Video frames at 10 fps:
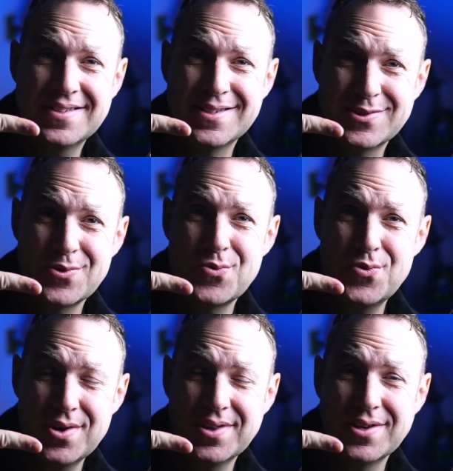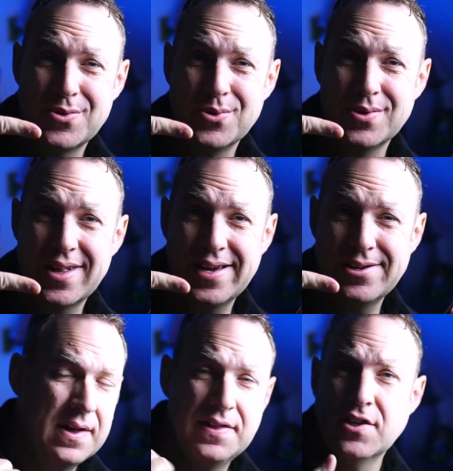is a really cool light.
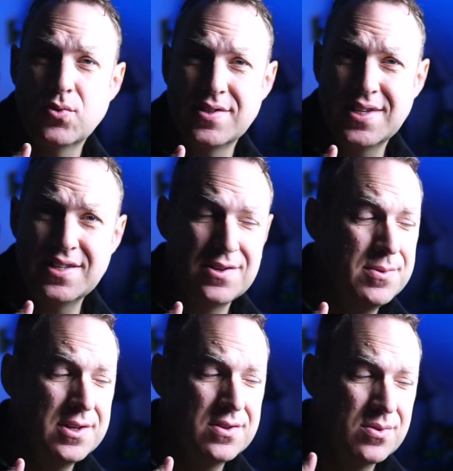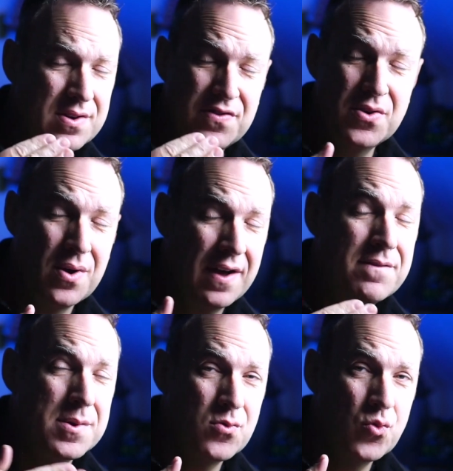This was sent to me to review. I've
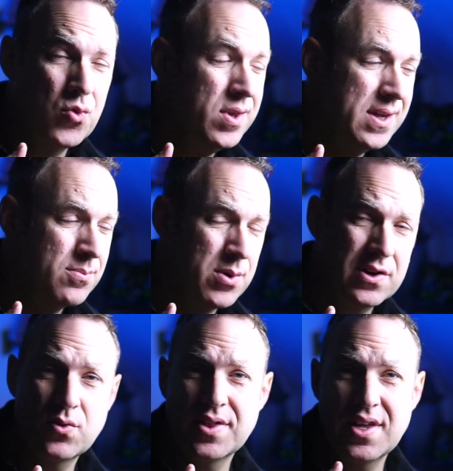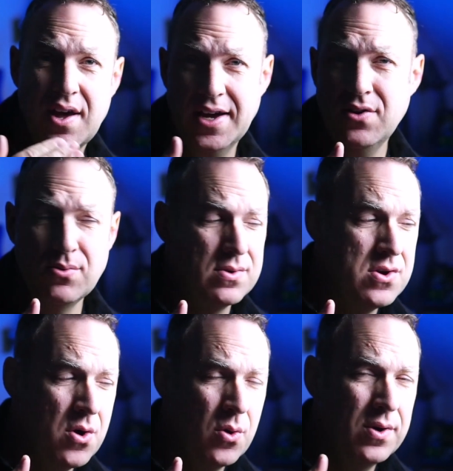been really impressed with it. I don't
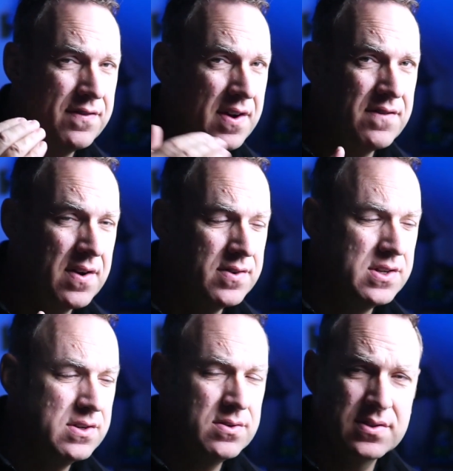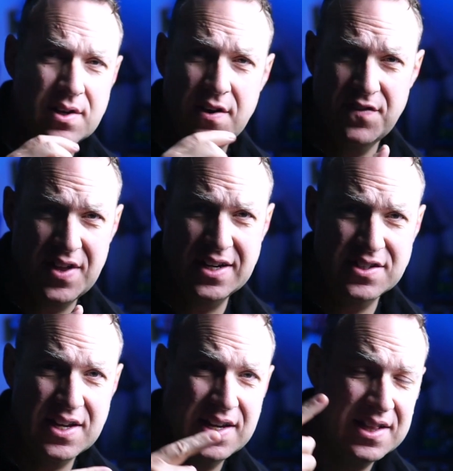know if I've ever used a
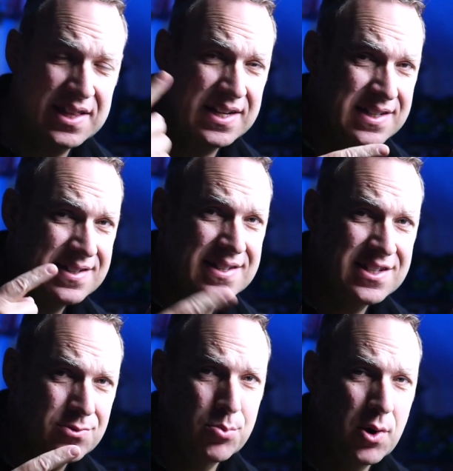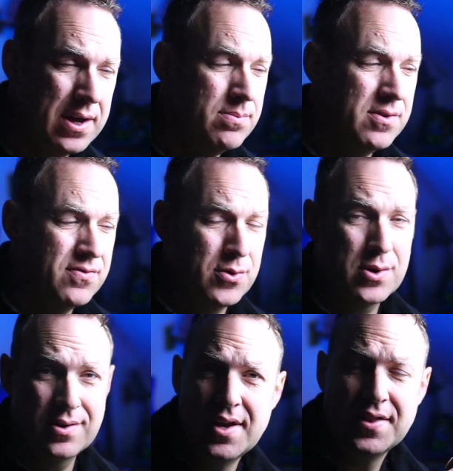flashlight that is this bright before.
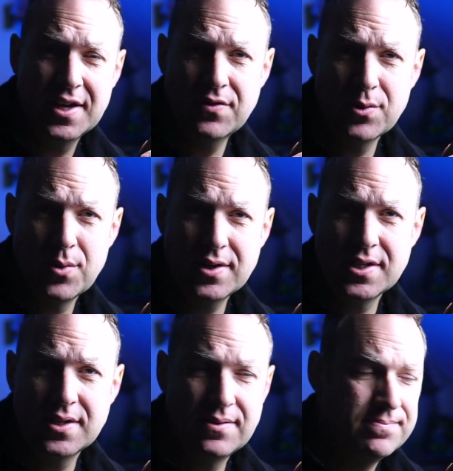Thanks for watching.